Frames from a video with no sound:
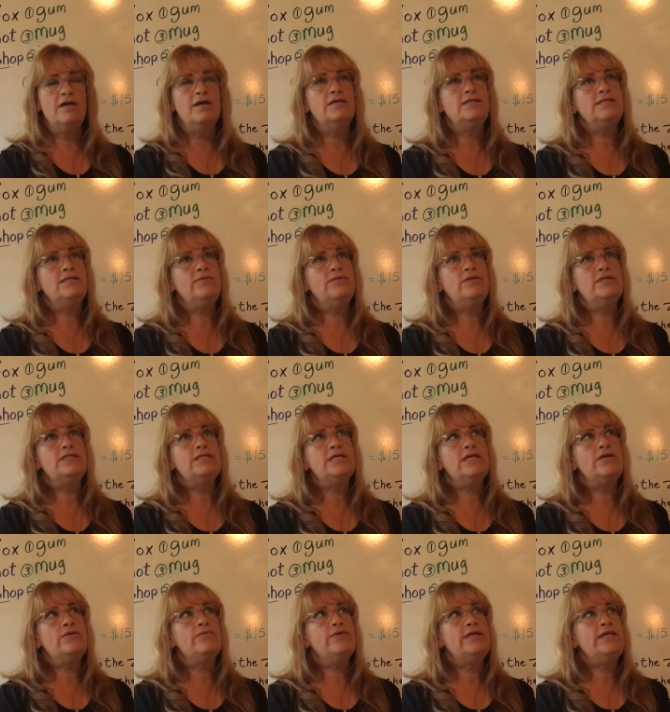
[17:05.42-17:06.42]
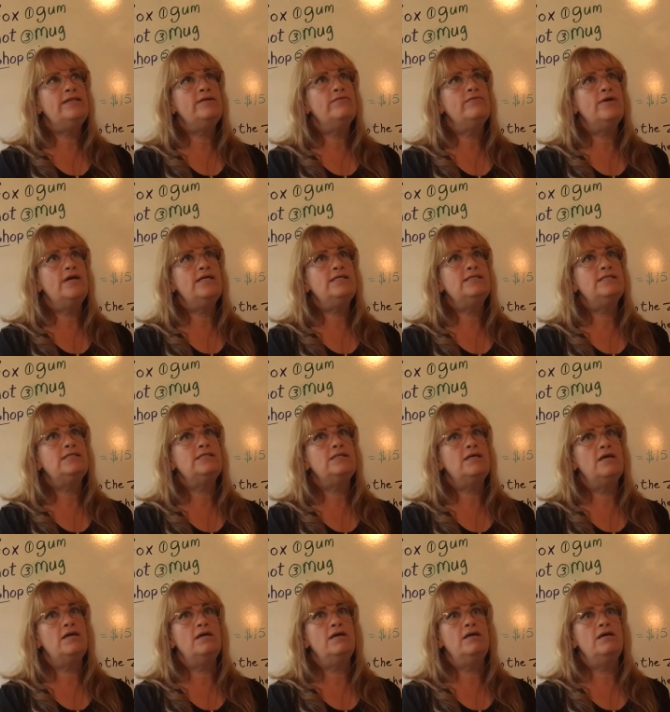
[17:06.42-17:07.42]
see what I was going to read, the rest
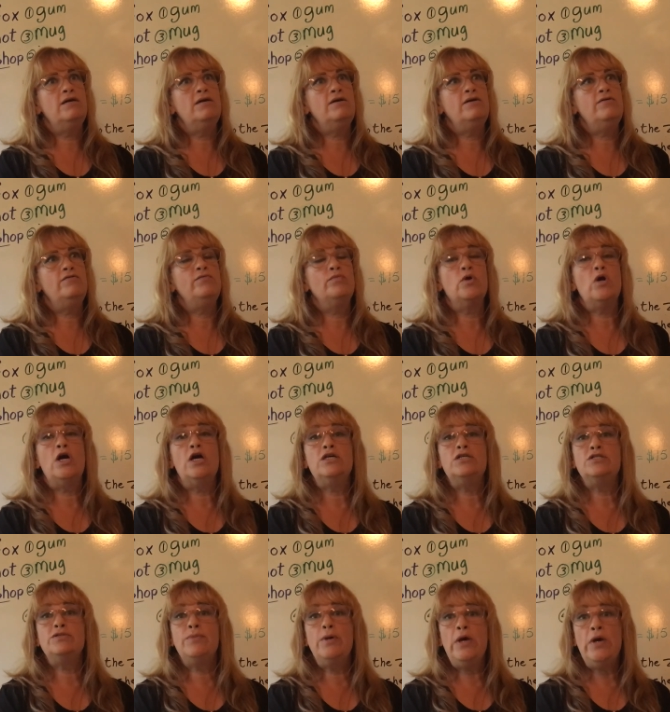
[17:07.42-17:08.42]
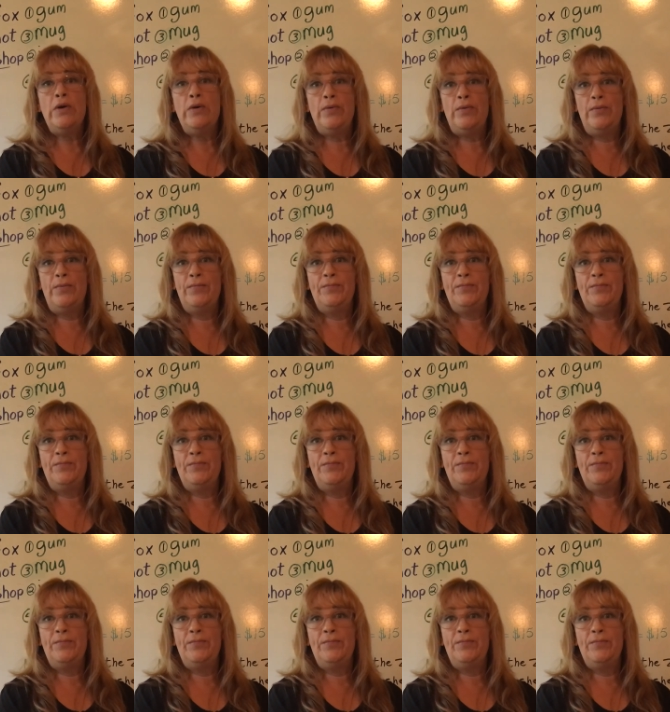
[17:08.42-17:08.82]
of Bronze Bow,